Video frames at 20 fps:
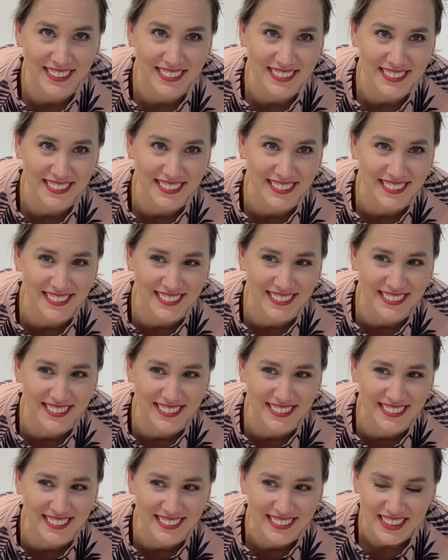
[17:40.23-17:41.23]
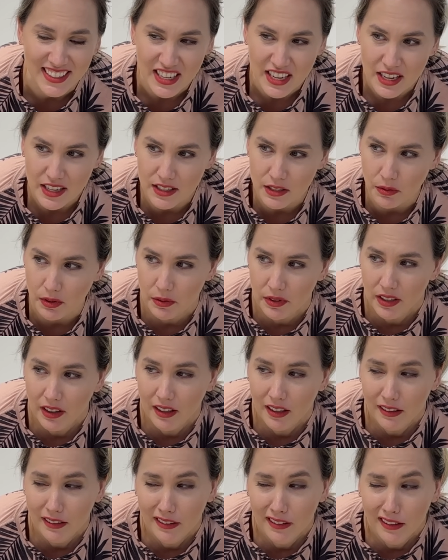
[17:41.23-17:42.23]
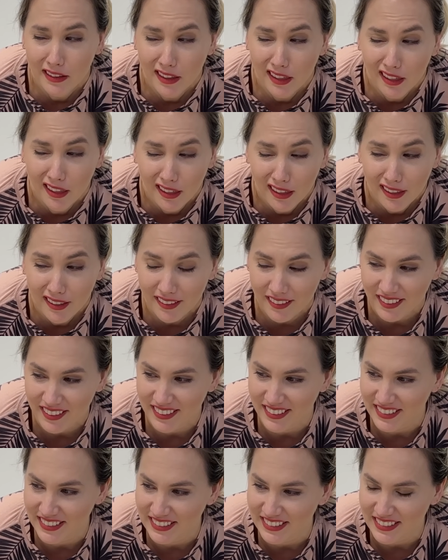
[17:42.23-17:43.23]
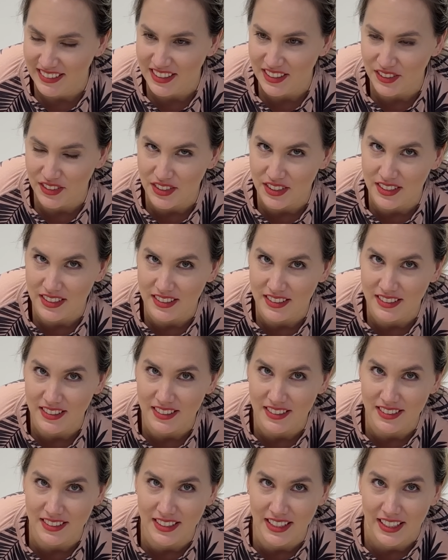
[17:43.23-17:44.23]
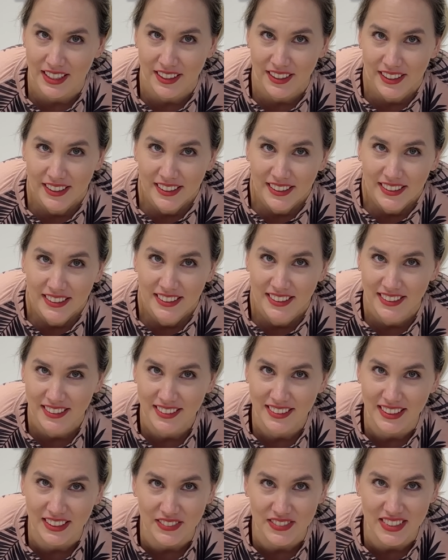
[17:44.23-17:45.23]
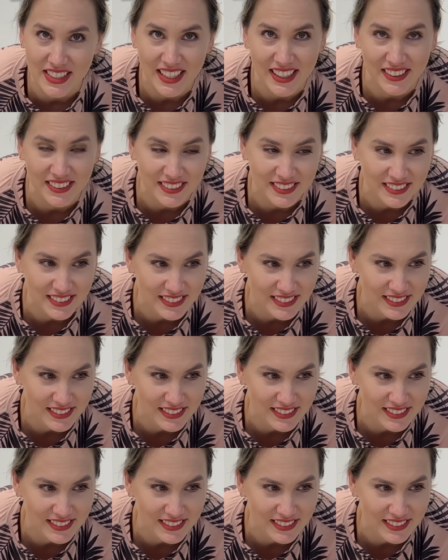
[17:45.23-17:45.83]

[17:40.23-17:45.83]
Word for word: it's the one where you're like... little tear comes out.